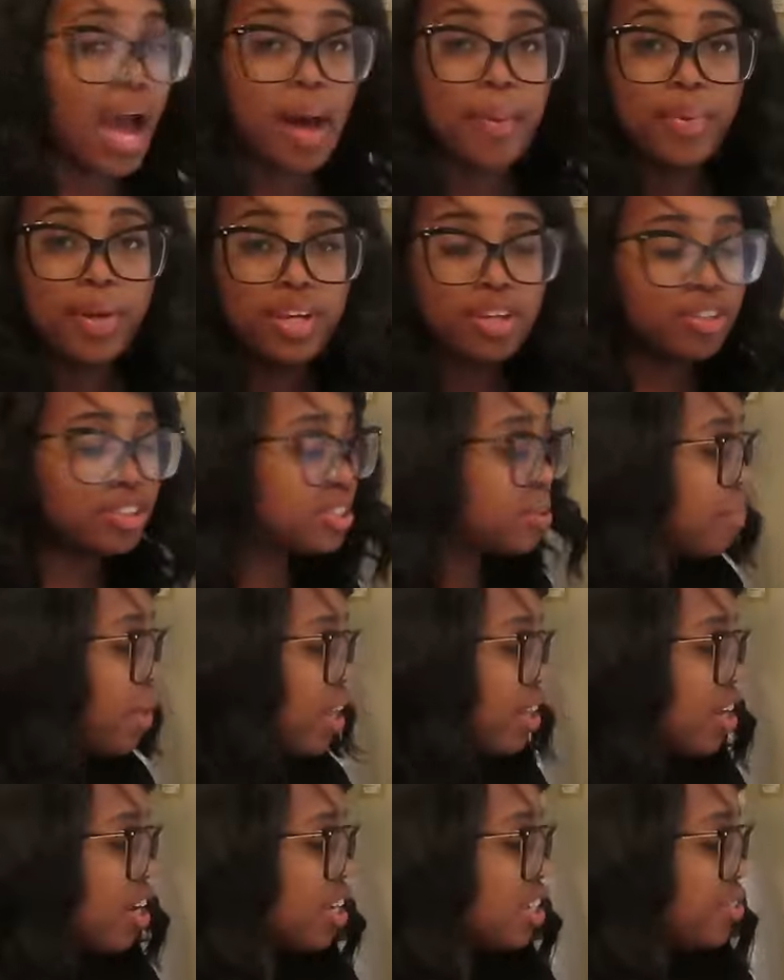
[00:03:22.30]
I've been using
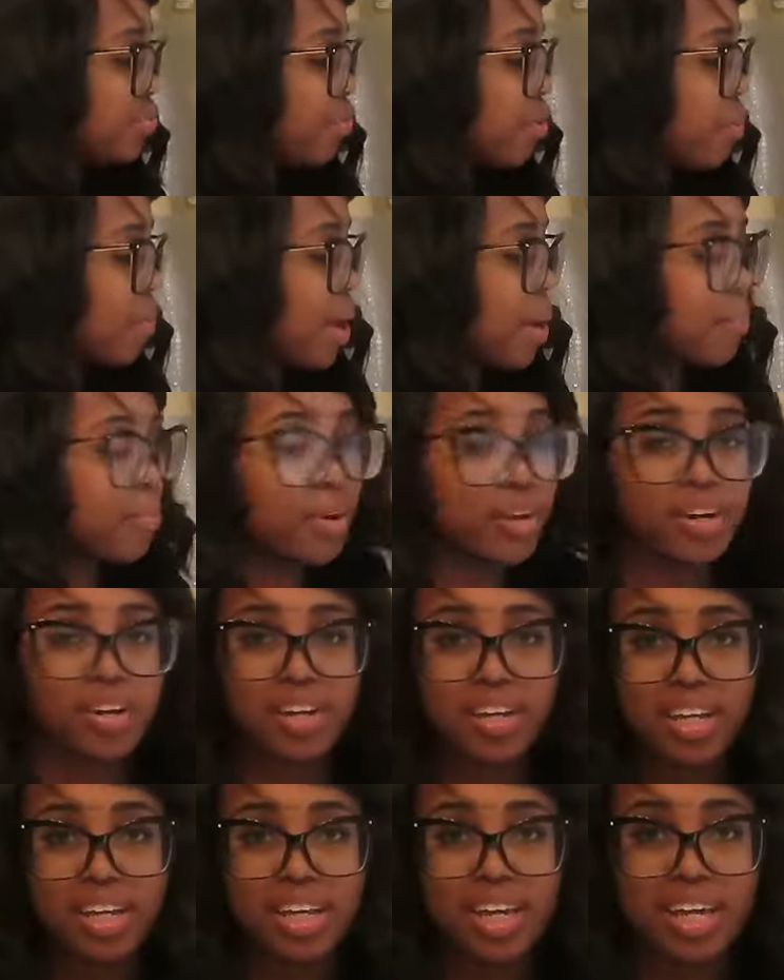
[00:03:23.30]
my large format
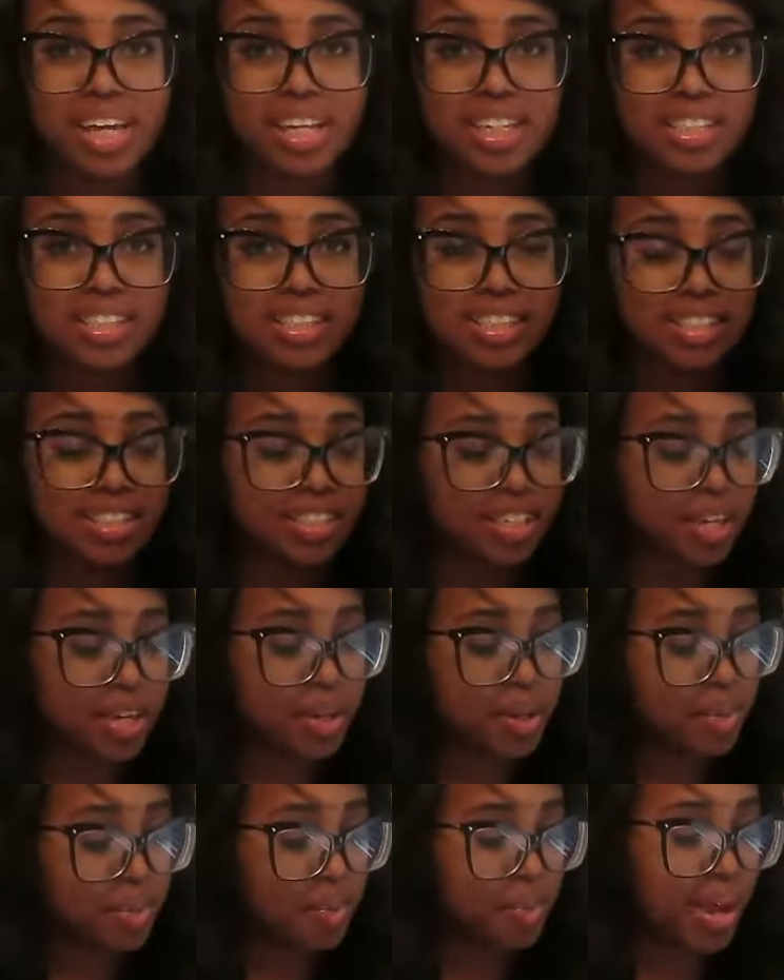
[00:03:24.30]
printer to get
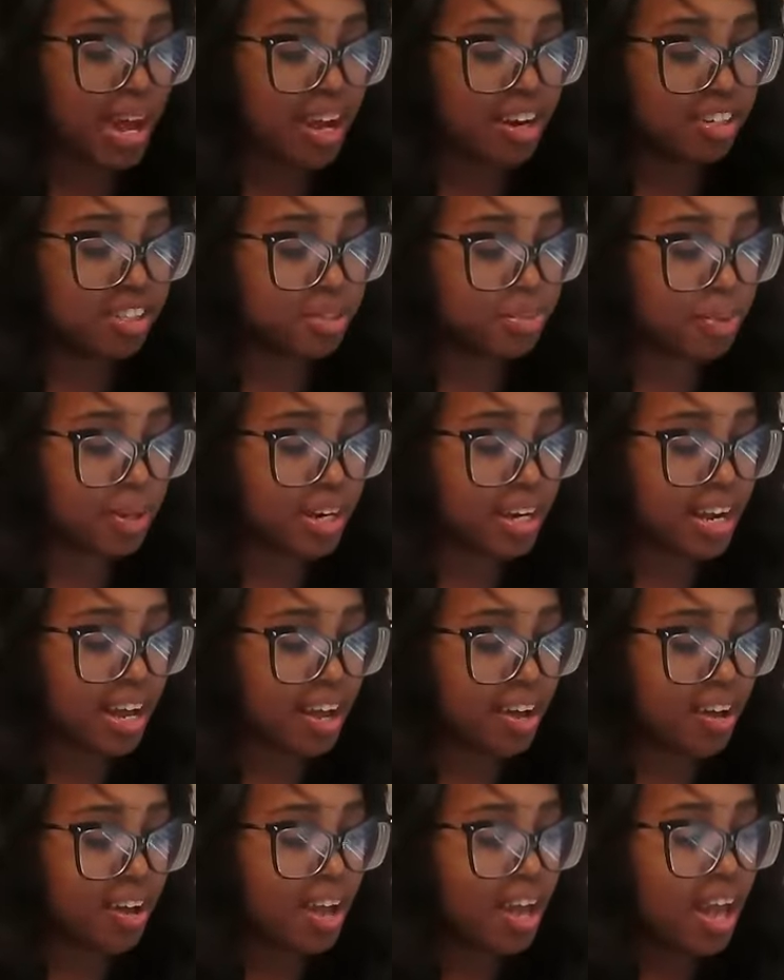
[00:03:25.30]
some patterns printed
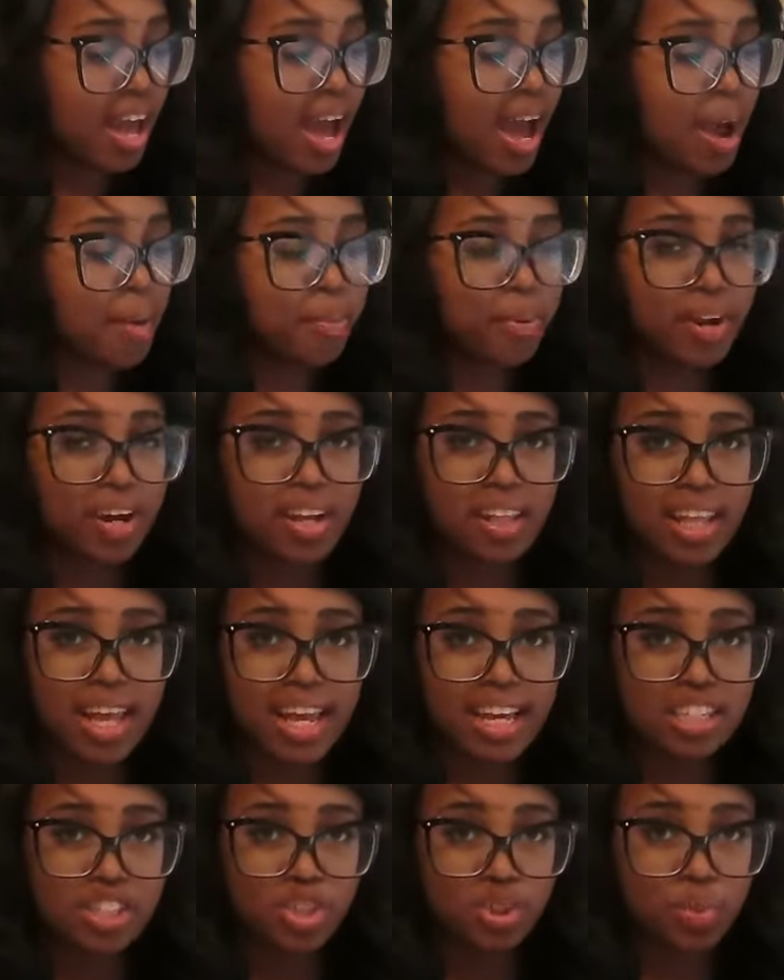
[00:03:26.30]
out. I printed
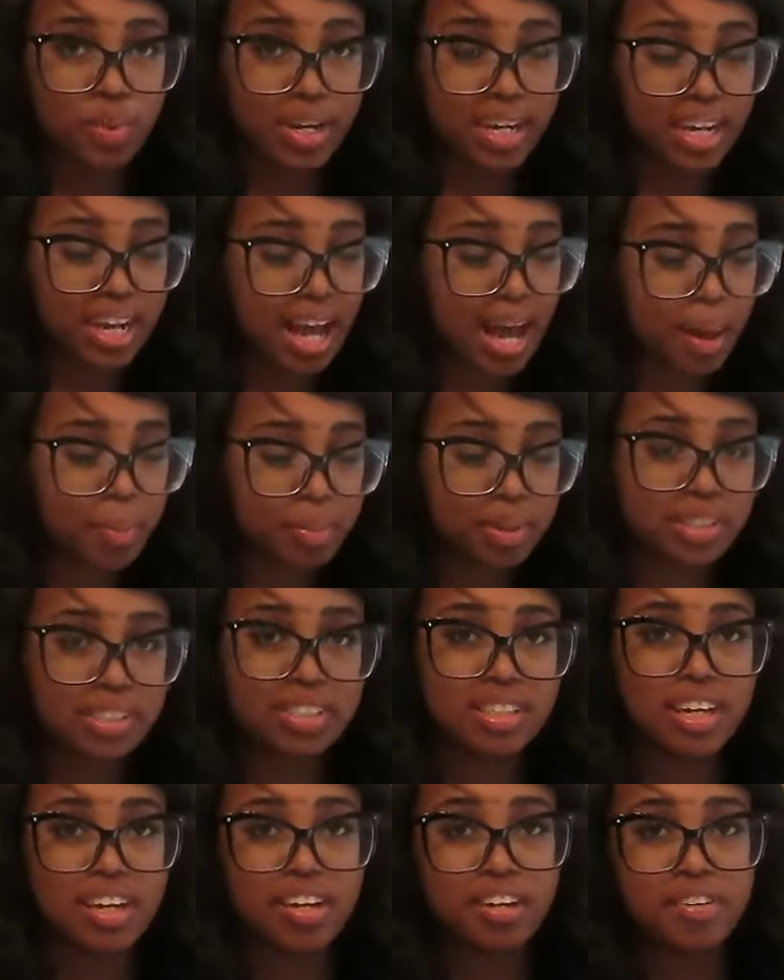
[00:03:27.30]
like 20
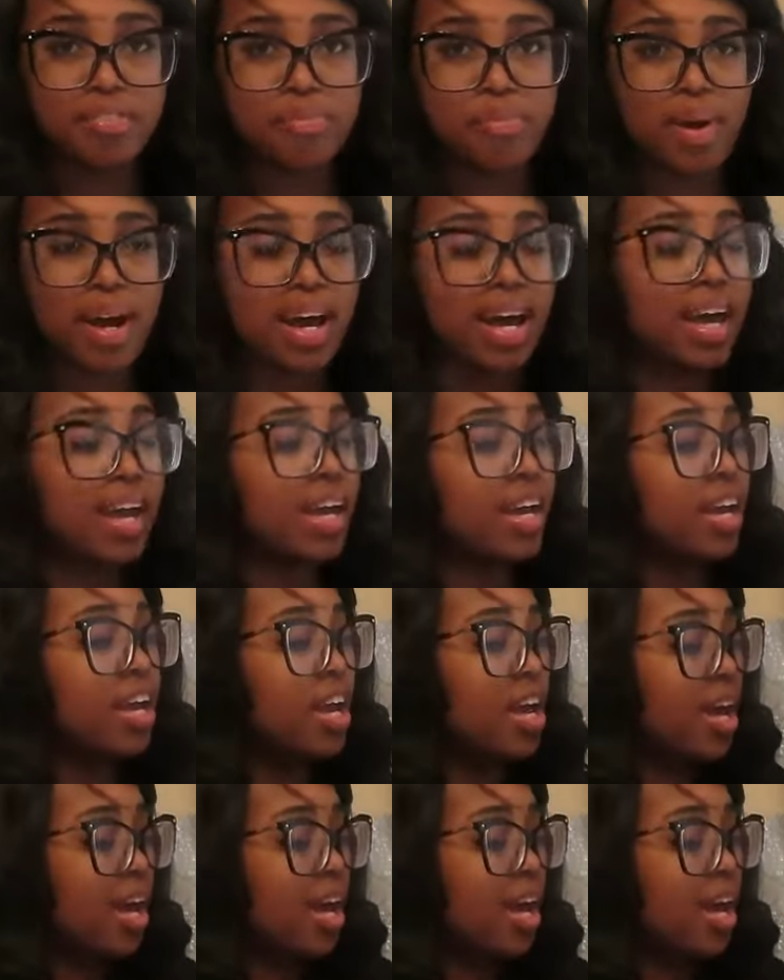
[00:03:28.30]
copies of my